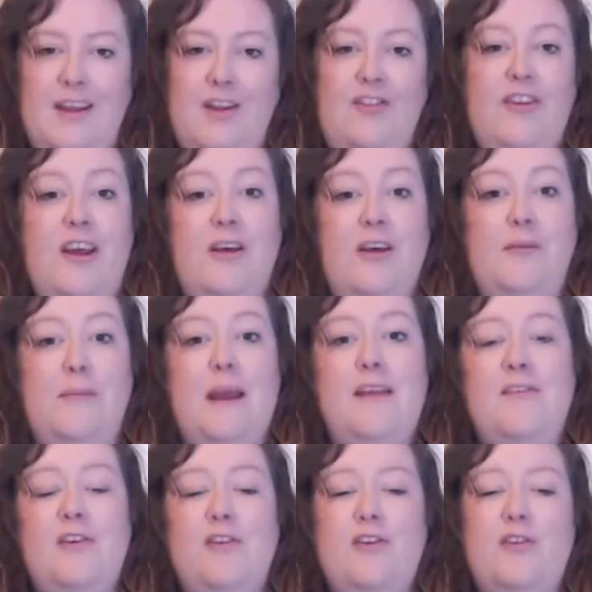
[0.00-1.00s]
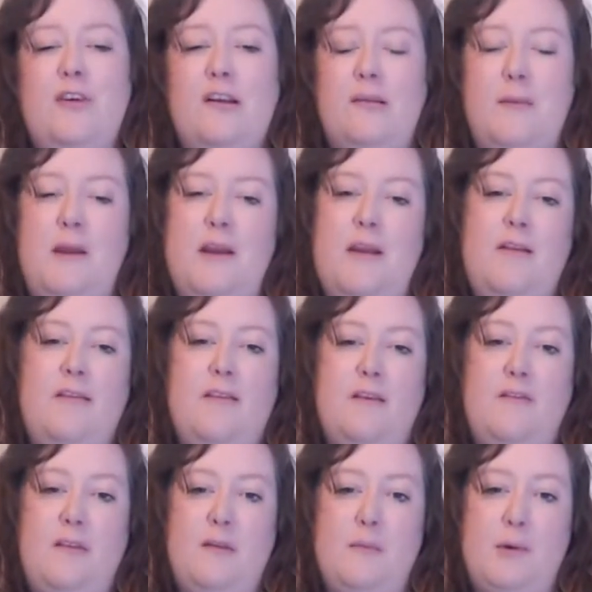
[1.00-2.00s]
Jill, based on your experience
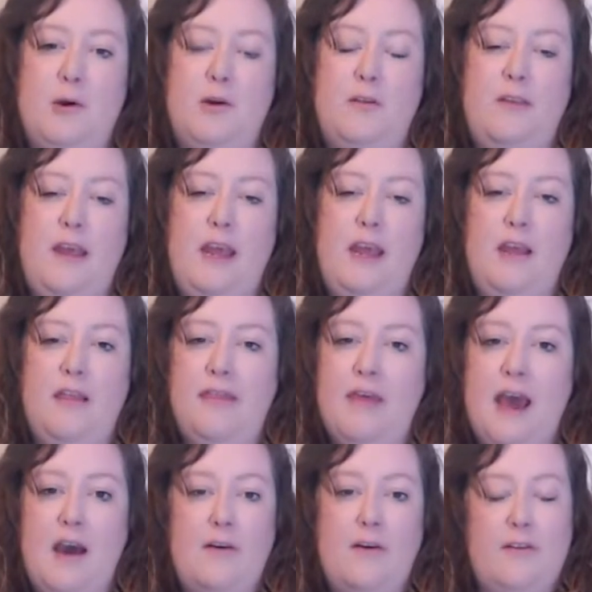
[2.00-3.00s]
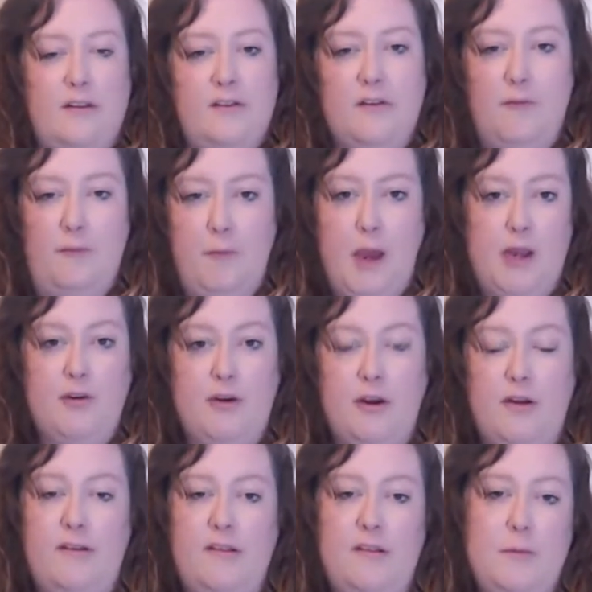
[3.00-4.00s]
of supporting thousands of
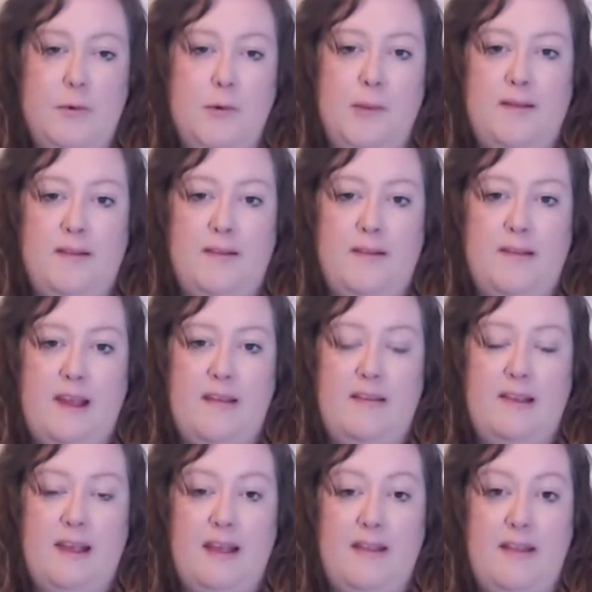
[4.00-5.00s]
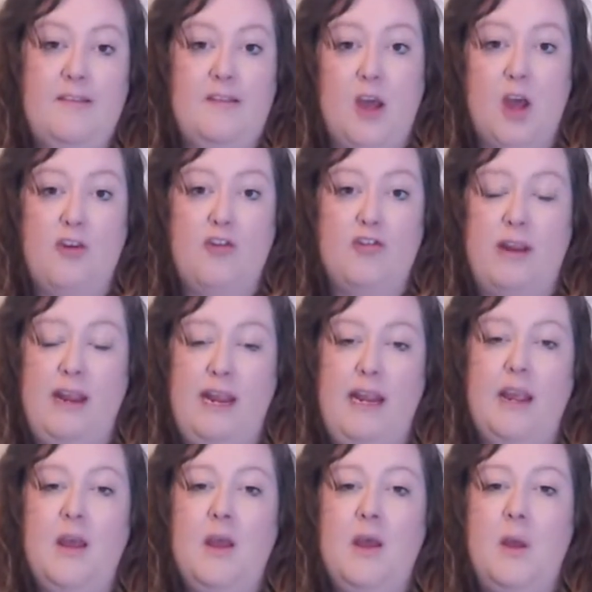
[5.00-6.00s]
micro and small businesses in this country,
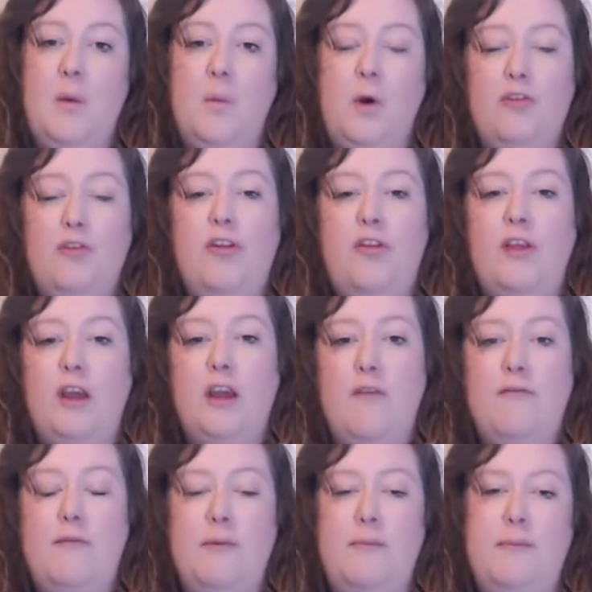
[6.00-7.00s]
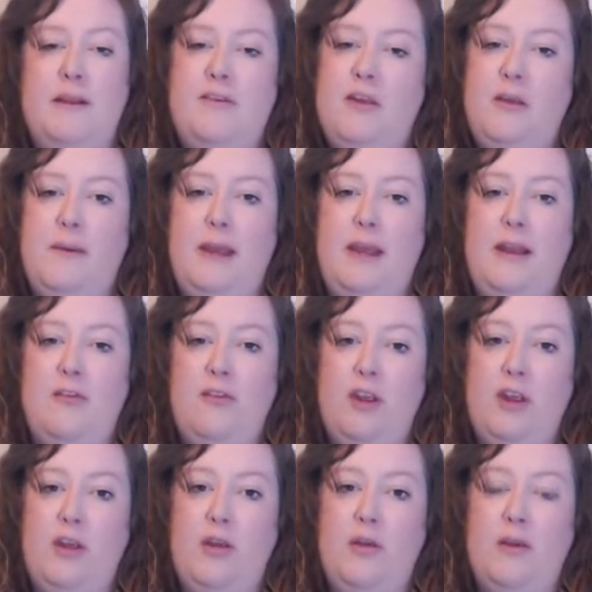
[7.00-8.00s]
what should the government be doing
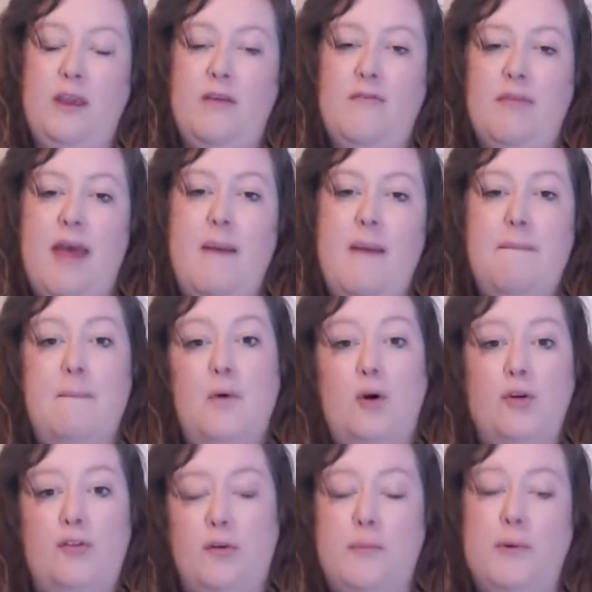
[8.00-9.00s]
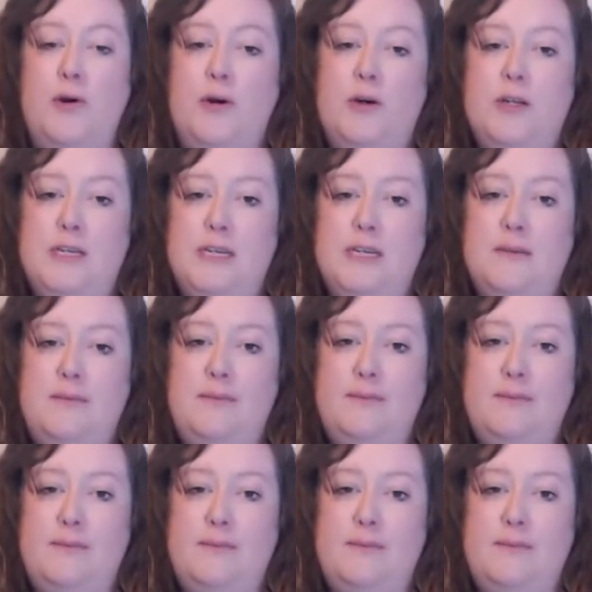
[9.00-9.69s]
to give them more support?